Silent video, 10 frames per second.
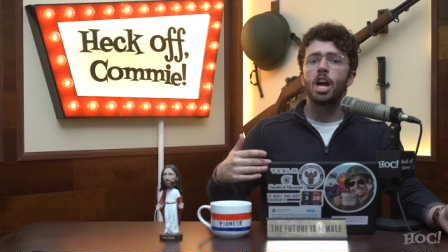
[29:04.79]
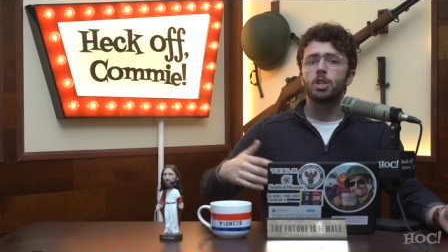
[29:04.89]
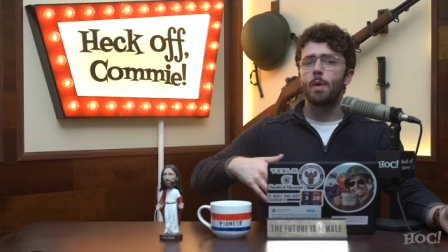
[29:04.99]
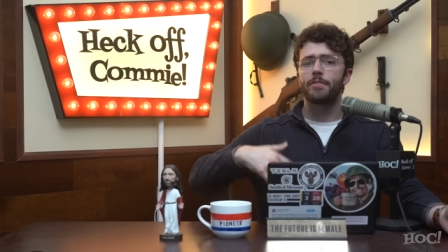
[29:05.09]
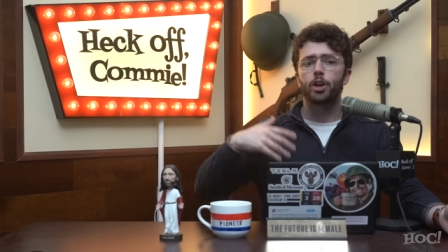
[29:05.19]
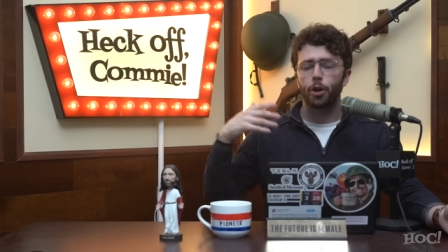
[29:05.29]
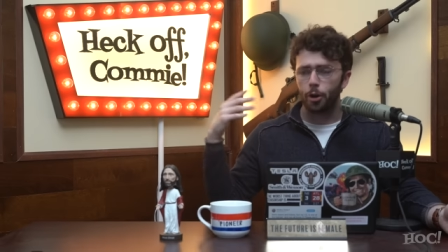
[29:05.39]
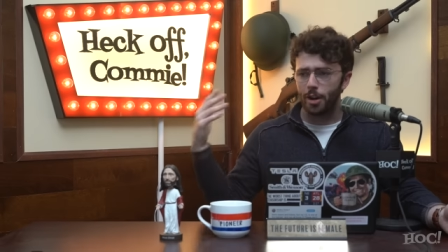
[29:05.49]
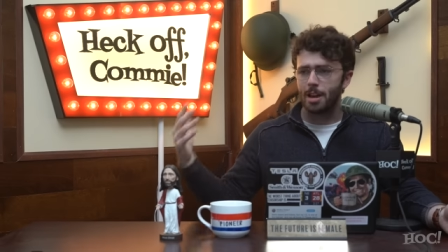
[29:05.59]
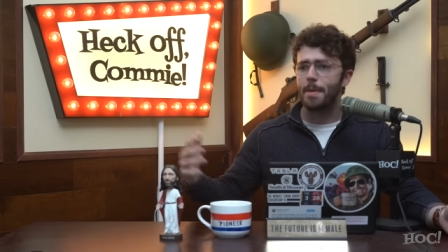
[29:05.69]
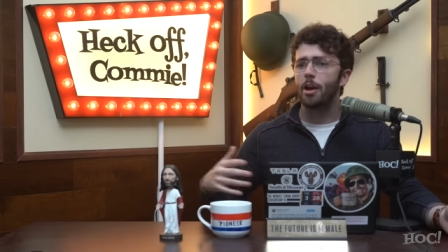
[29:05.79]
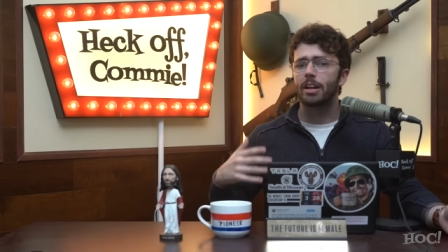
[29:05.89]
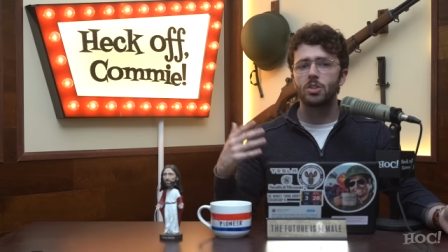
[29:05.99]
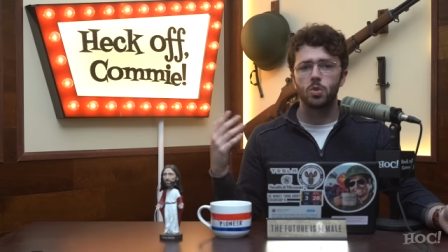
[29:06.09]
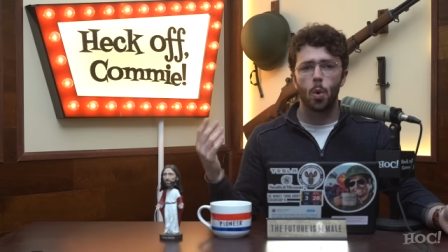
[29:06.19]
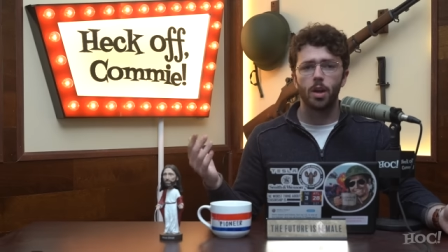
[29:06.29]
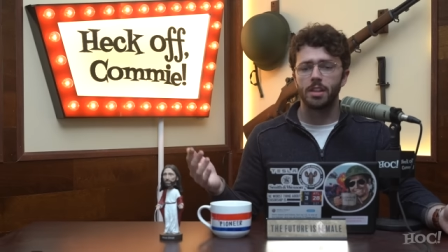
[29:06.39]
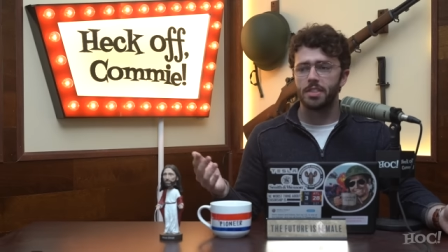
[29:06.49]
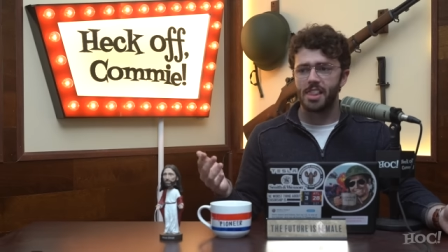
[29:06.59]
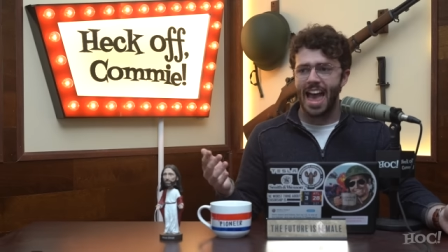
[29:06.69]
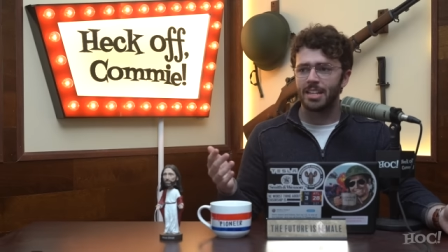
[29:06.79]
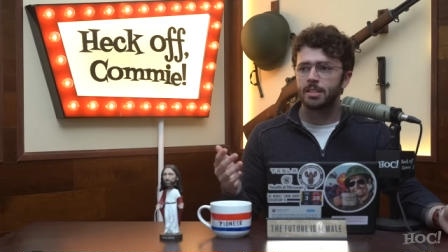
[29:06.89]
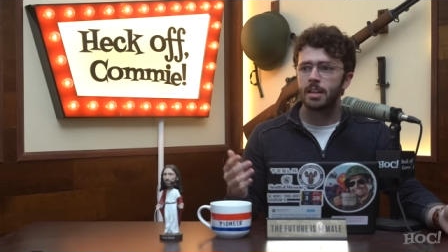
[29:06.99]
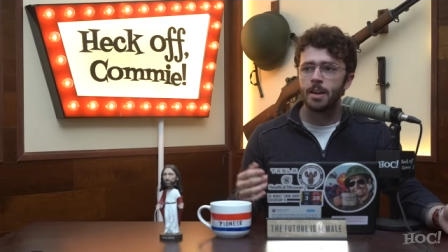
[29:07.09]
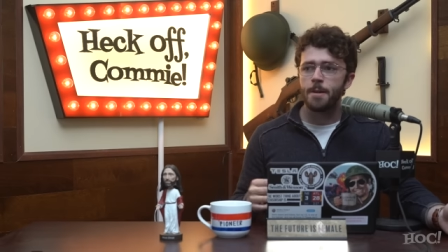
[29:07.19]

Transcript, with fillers: to have occurred on American soil in the last